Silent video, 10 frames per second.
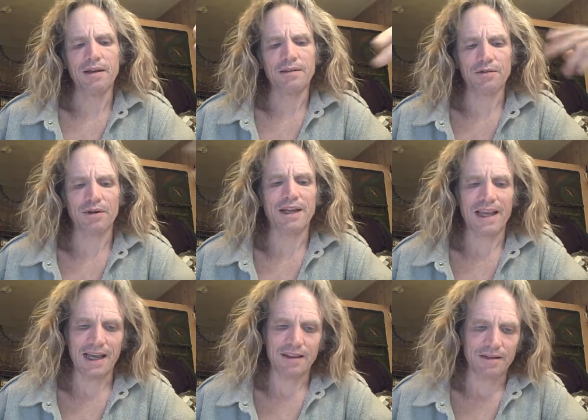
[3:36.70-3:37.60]
So, and
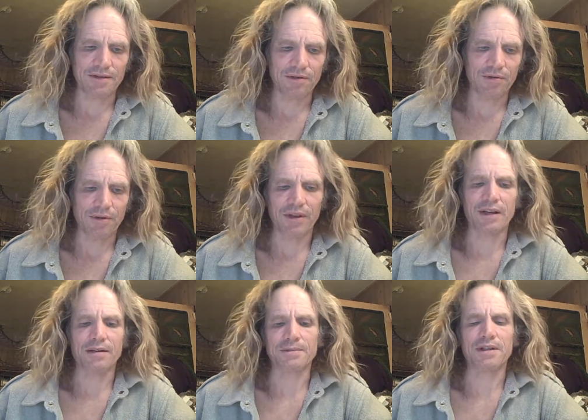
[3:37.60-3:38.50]
again, this whole
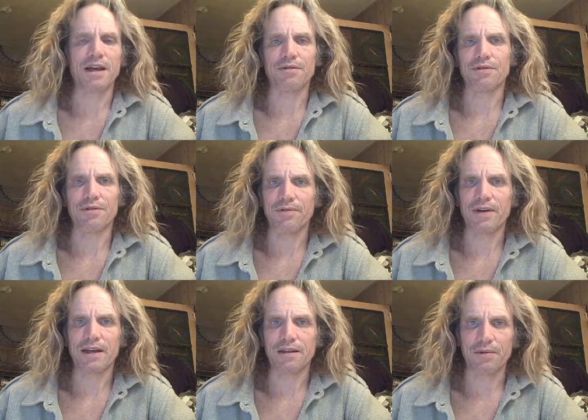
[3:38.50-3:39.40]
thing comes down to the
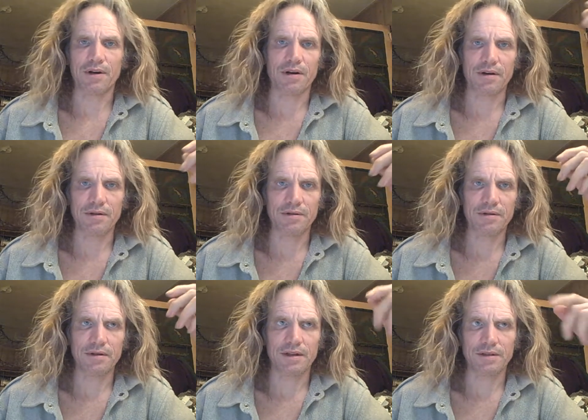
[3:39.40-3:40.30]
fact that we are,
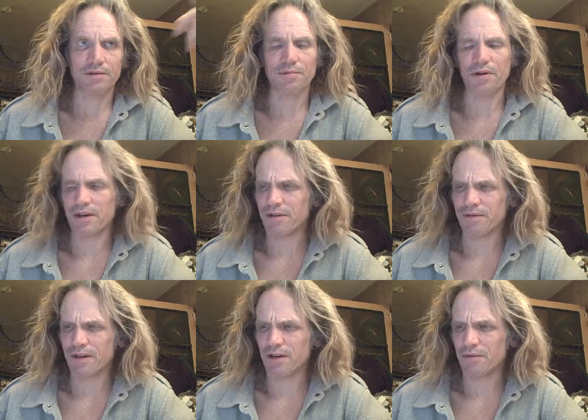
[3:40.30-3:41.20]
like, there's a point in his
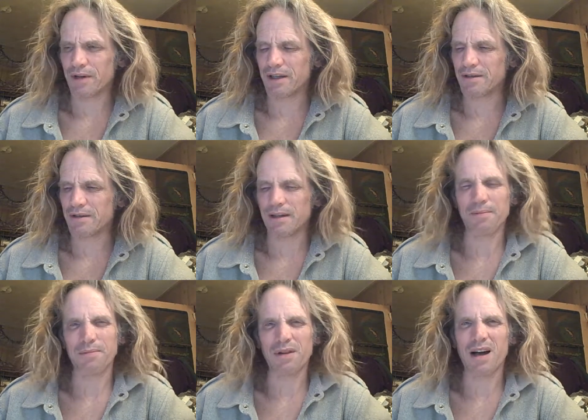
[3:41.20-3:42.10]
video where he
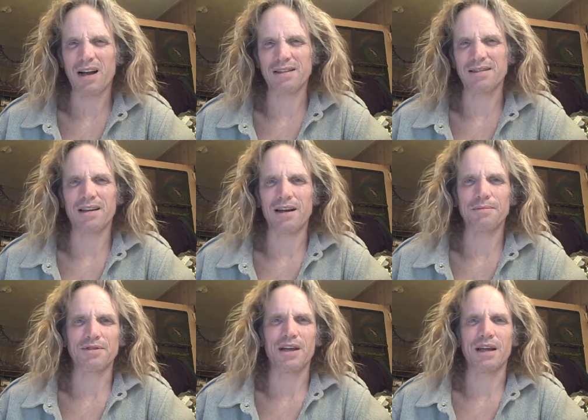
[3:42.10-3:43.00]
implies that
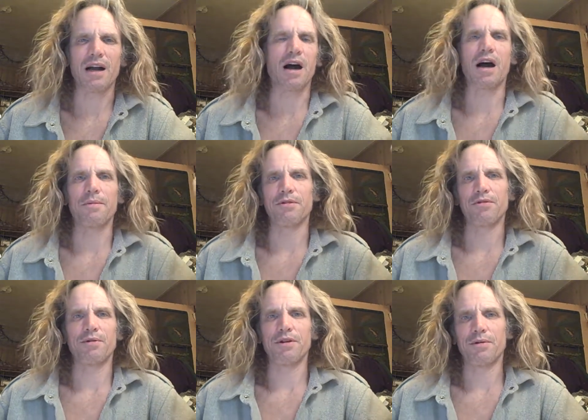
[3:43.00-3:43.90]
I'm saying I'm the
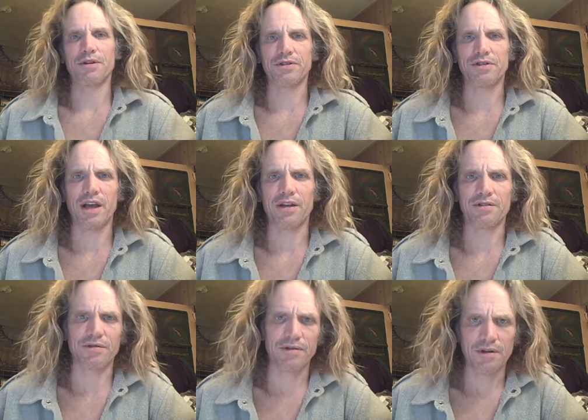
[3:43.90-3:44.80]
only one who
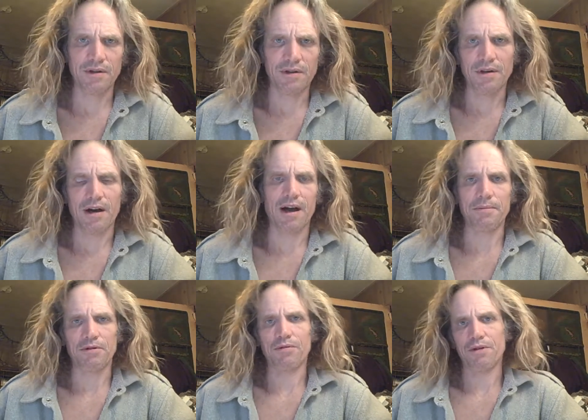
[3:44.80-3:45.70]
understands, I'm
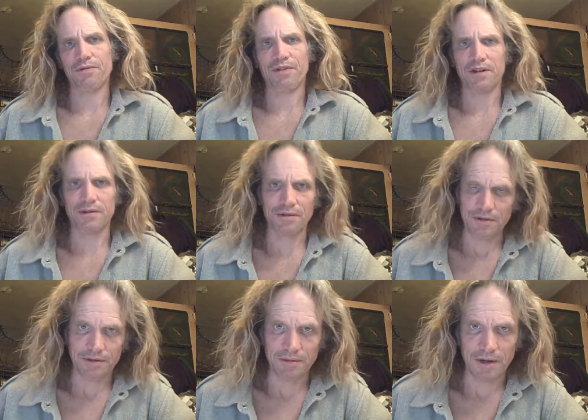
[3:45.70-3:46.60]
the only one who feels,
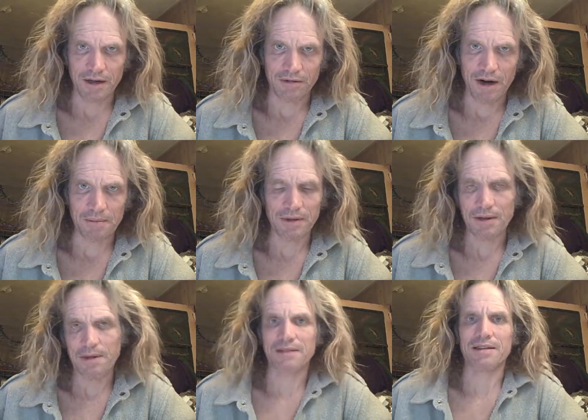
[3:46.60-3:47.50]
or some kind of crap, and
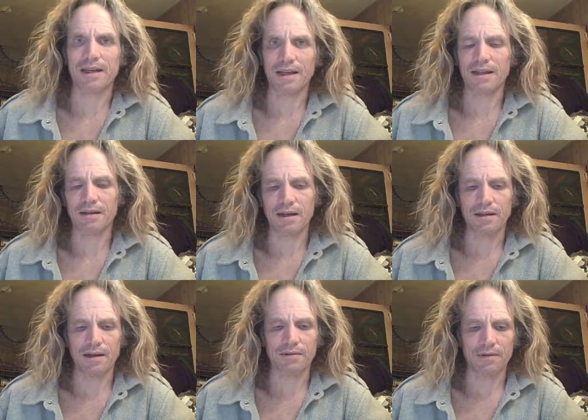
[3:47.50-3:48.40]
I'm not saying anything like that.